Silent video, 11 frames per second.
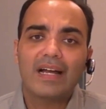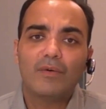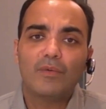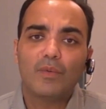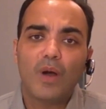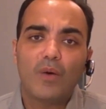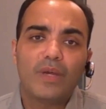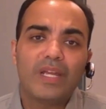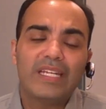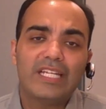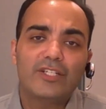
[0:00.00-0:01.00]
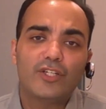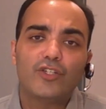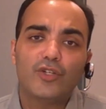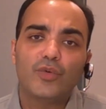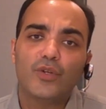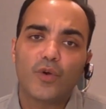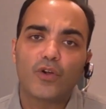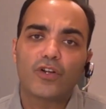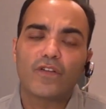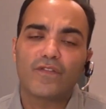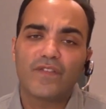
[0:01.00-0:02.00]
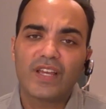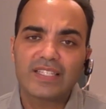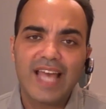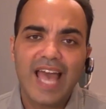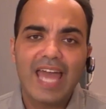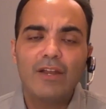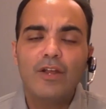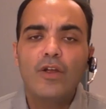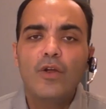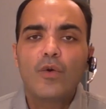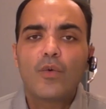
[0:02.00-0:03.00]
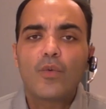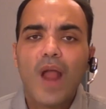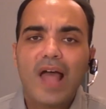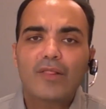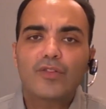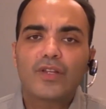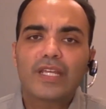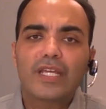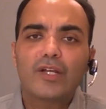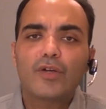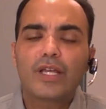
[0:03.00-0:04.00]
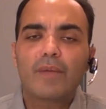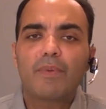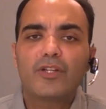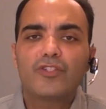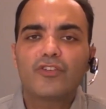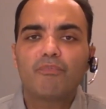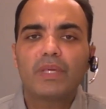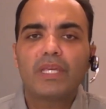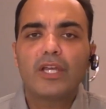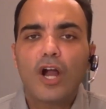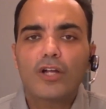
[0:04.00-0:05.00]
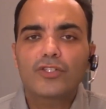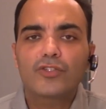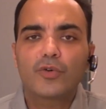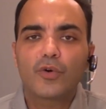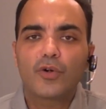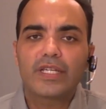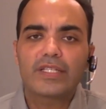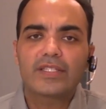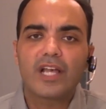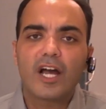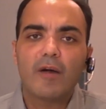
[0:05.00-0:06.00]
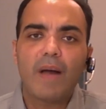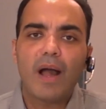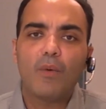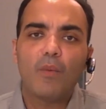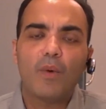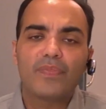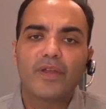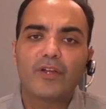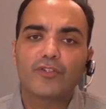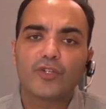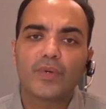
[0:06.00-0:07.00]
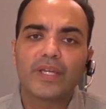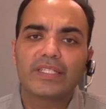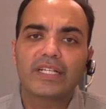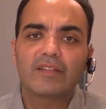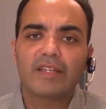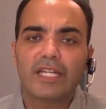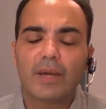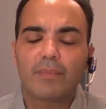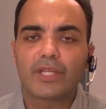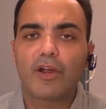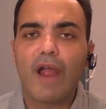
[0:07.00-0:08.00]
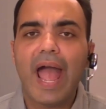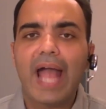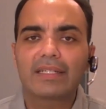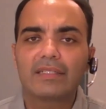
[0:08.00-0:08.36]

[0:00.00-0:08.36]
what we need to do in order to fix that, rather than hearing a bunch of PR stories about what they're doing to clean up their act.